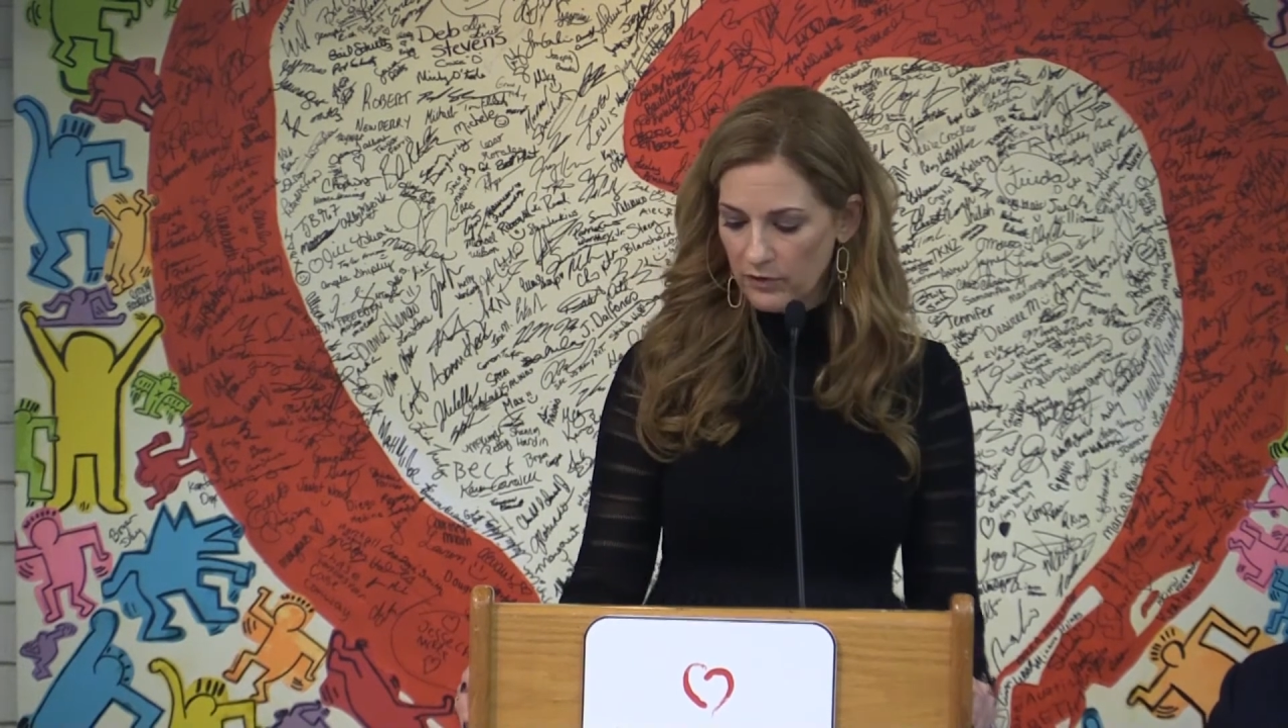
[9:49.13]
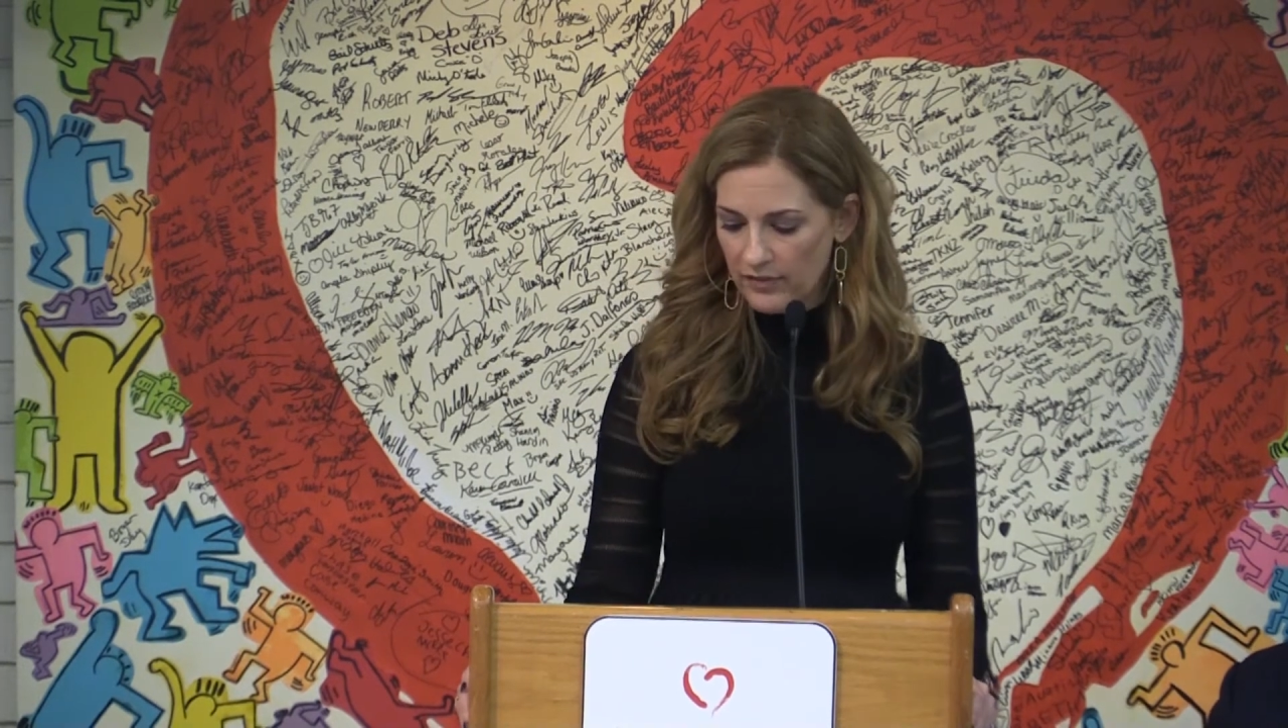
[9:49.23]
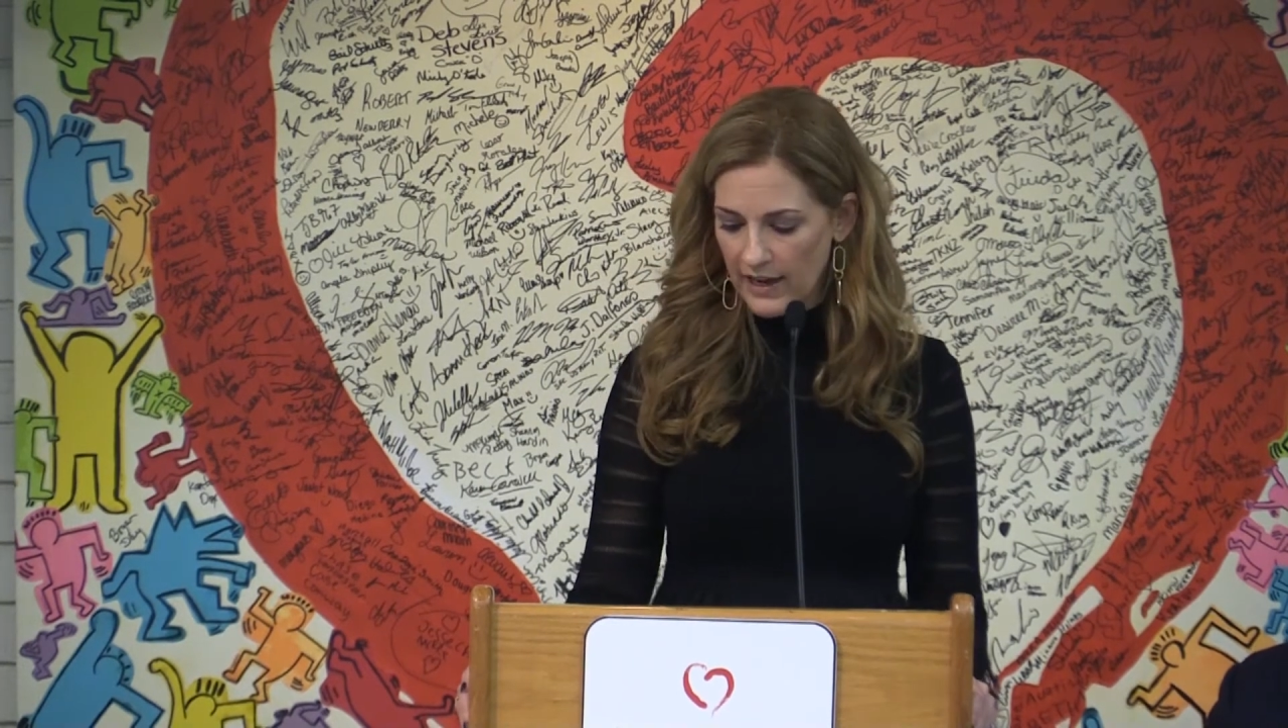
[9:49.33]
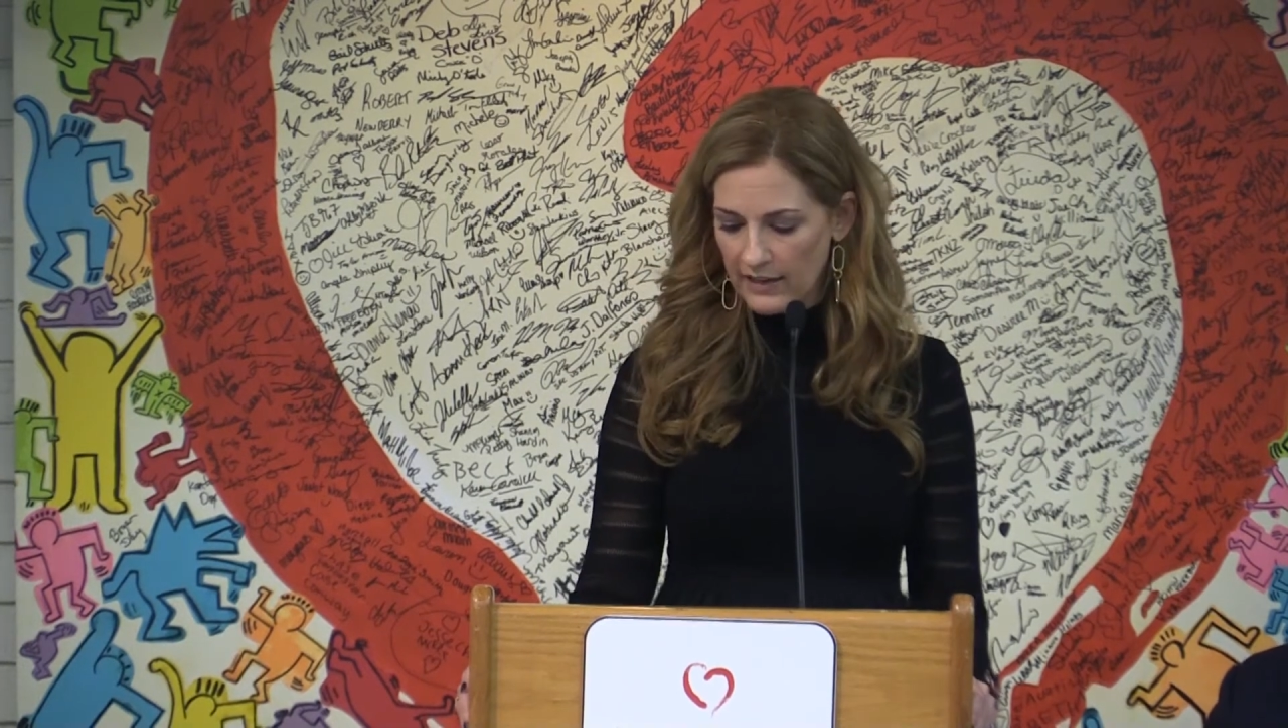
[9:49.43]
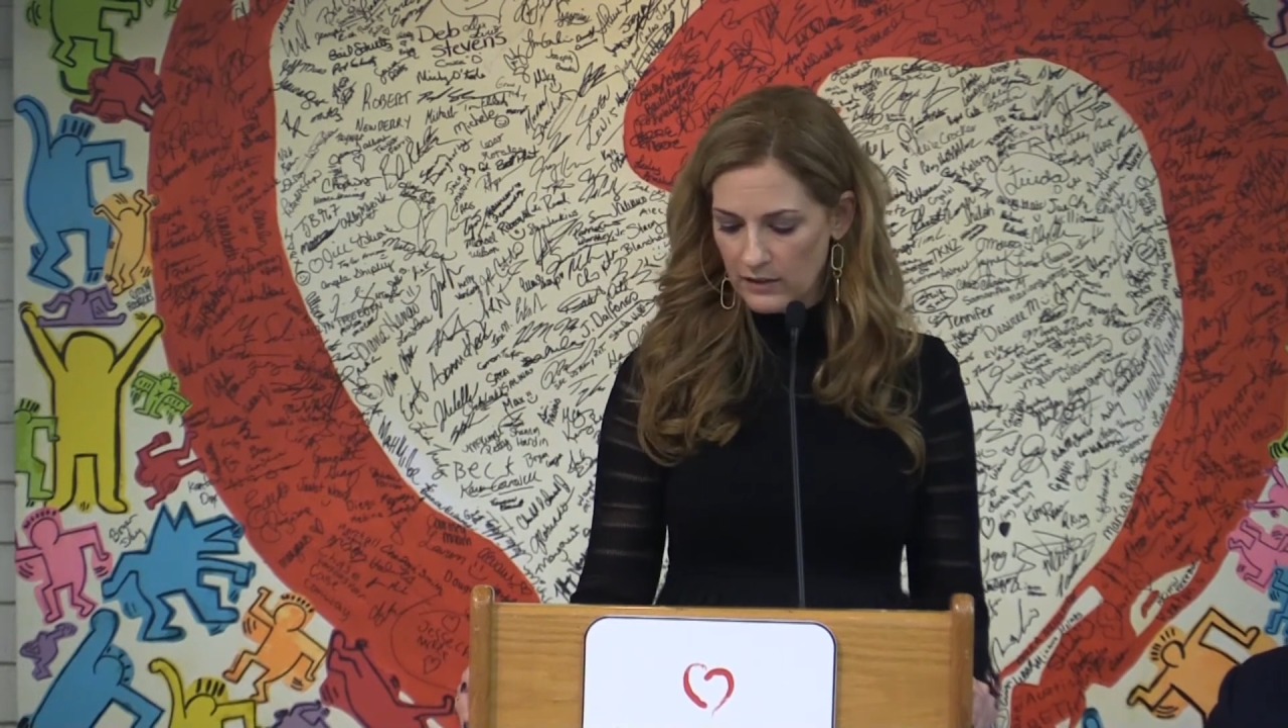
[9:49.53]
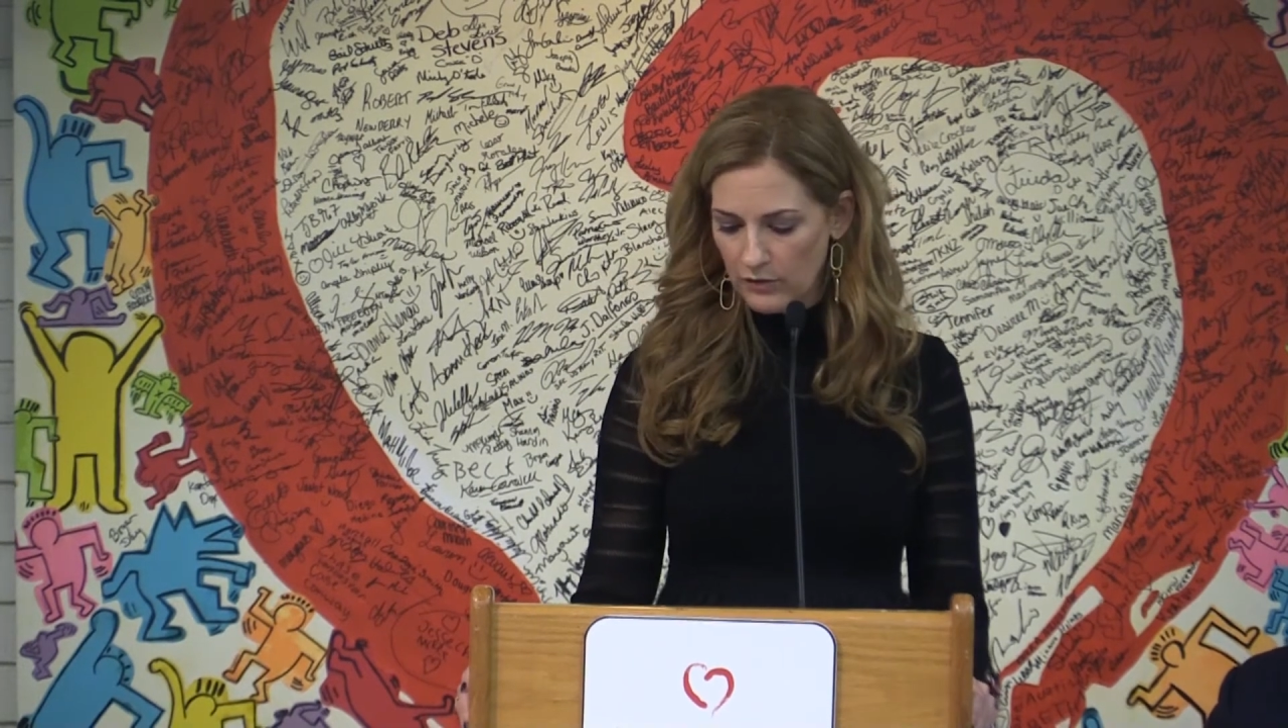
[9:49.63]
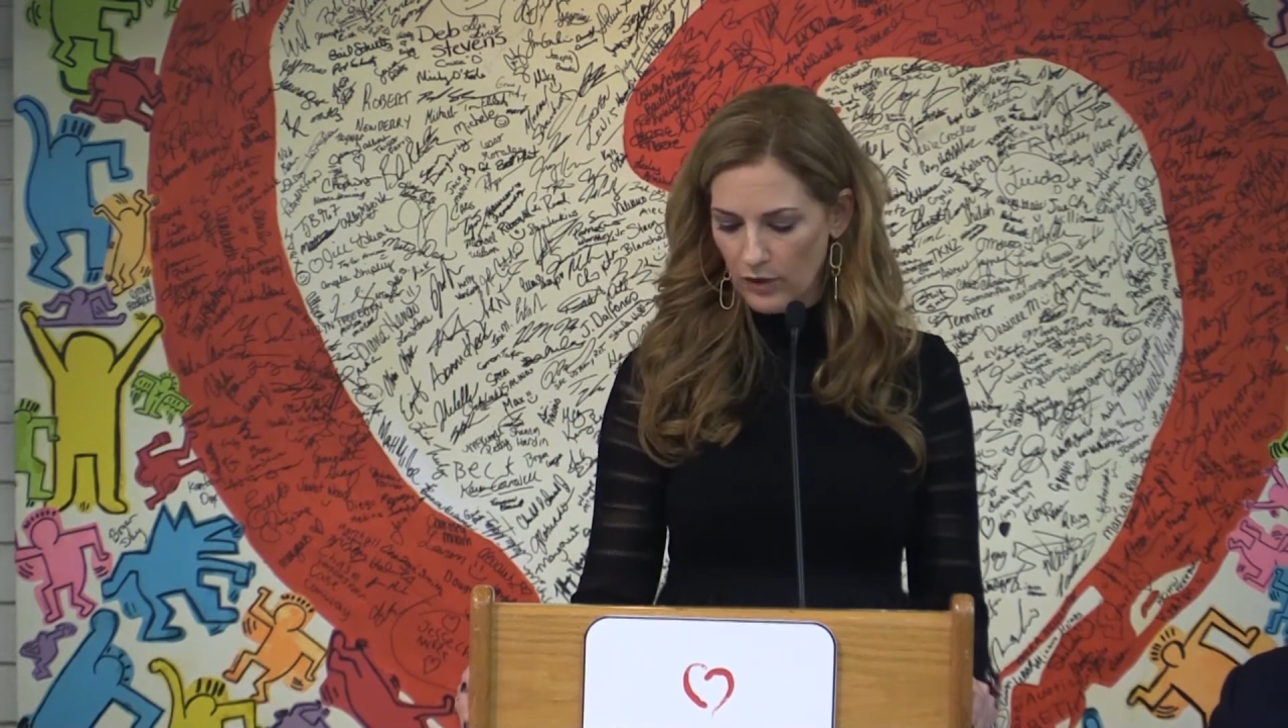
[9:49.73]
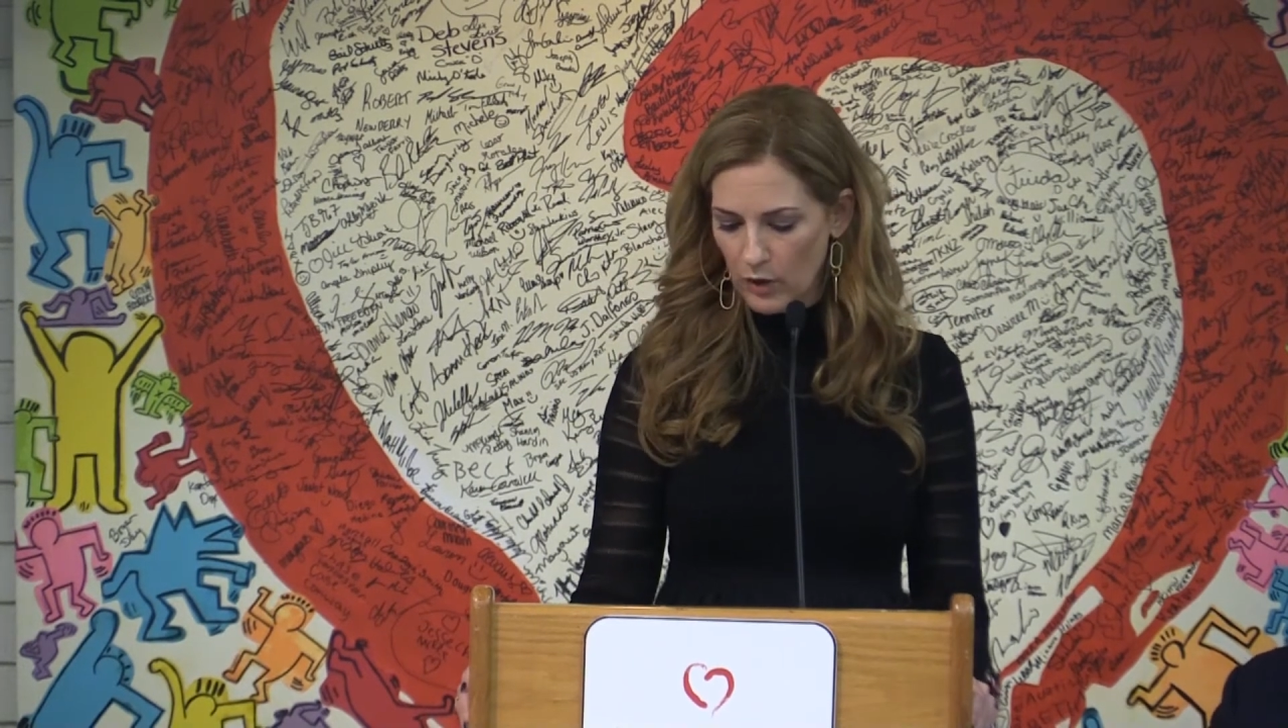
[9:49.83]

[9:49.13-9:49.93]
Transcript: effect of